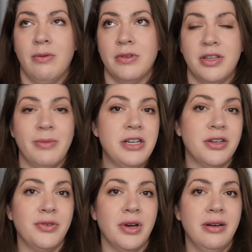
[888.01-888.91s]
Well, so my
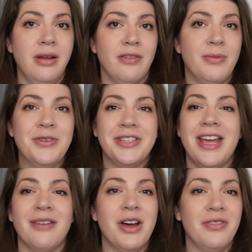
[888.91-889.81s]
children mostly
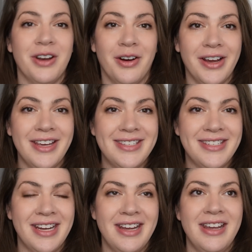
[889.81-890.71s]
have off in
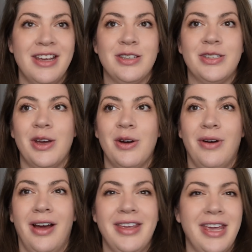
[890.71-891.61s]
August,
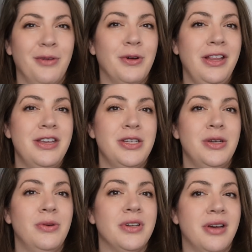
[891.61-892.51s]
so I can't really
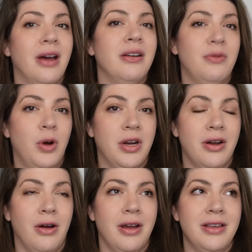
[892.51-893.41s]
do a ton of work in
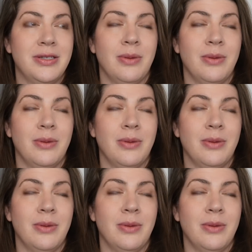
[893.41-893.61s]
August.